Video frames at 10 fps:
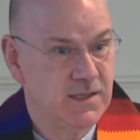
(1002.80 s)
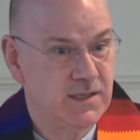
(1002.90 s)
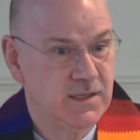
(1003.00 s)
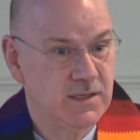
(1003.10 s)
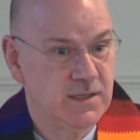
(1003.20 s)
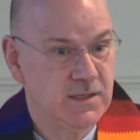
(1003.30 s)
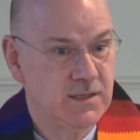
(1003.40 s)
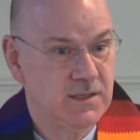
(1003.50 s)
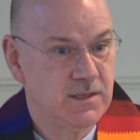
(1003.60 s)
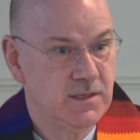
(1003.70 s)

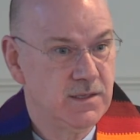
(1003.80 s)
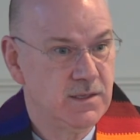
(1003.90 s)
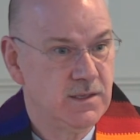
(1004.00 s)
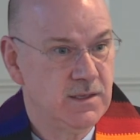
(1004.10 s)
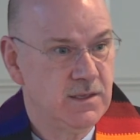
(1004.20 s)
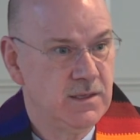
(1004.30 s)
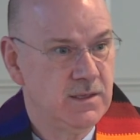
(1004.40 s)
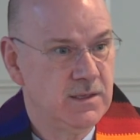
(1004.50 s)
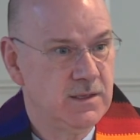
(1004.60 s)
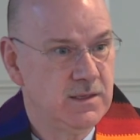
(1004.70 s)

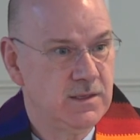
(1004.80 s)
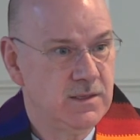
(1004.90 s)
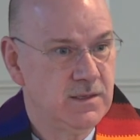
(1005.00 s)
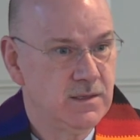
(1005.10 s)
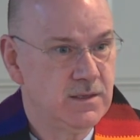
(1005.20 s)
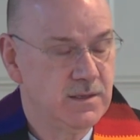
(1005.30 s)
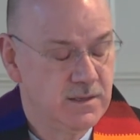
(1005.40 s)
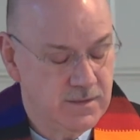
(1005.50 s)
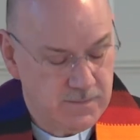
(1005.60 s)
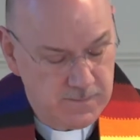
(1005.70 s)

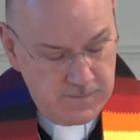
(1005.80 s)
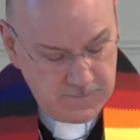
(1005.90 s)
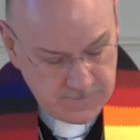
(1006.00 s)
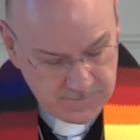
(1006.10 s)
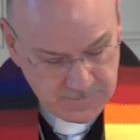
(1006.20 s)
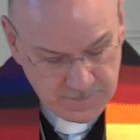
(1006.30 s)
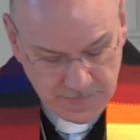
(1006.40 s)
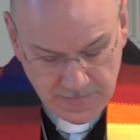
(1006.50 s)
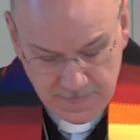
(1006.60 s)
No one is speaking in this clip.